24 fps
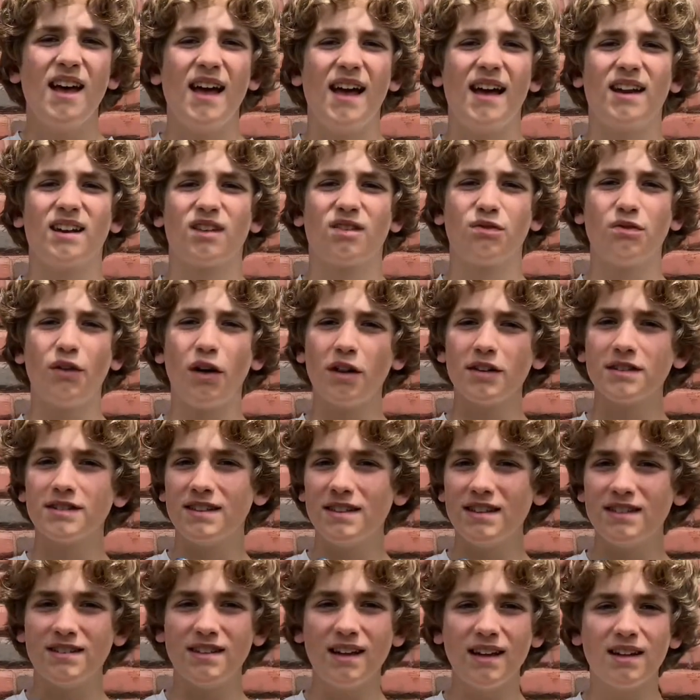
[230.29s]
It has felt
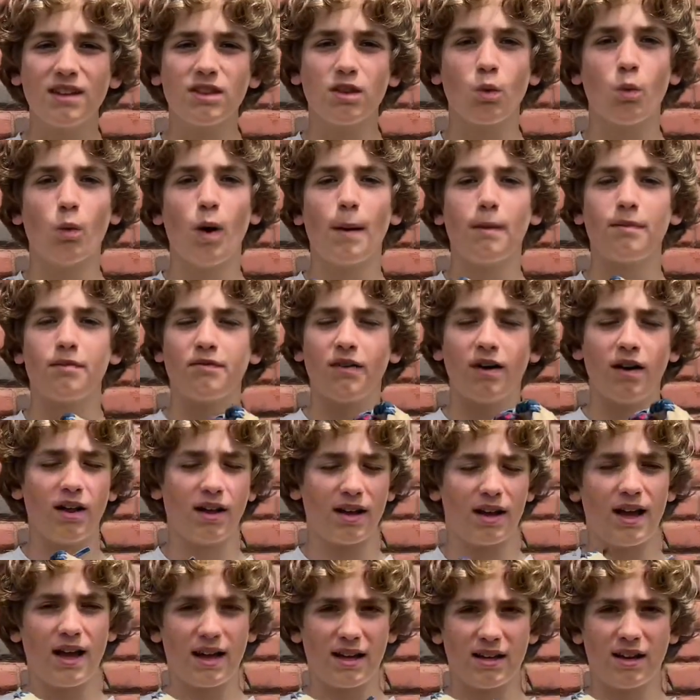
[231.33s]
decent. The web felt
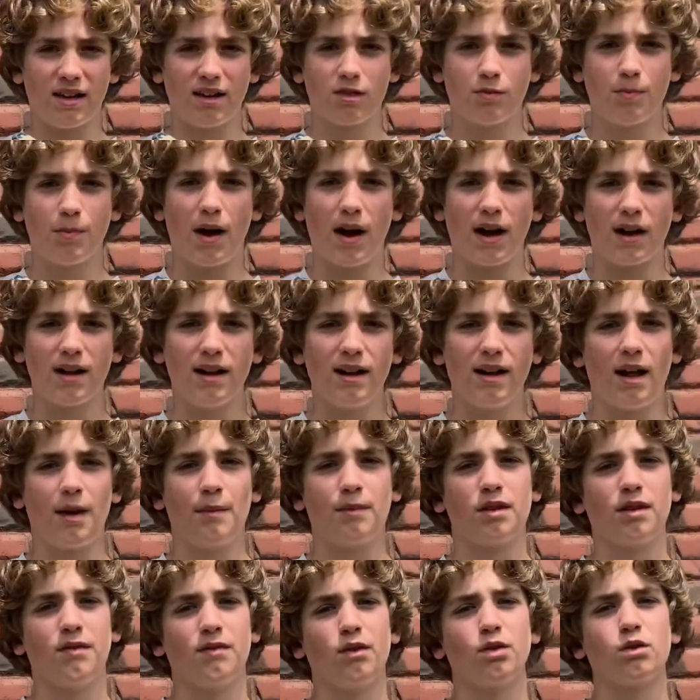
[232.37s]
like it had a nice pocket. I
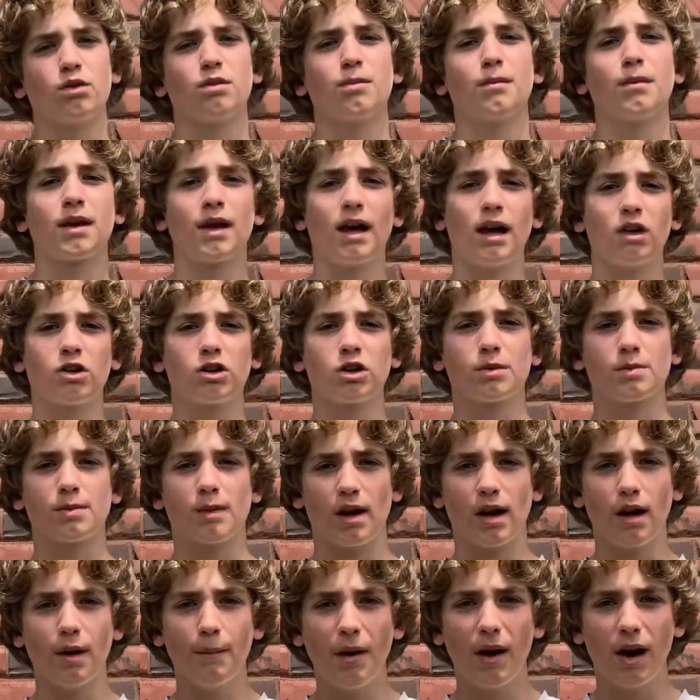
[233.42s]
believe it was a Miguel
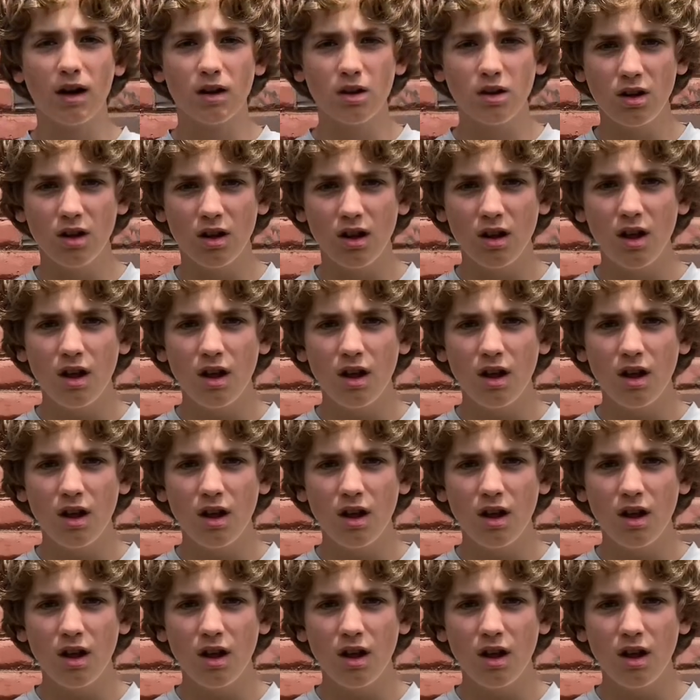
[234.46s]
Cabrera model.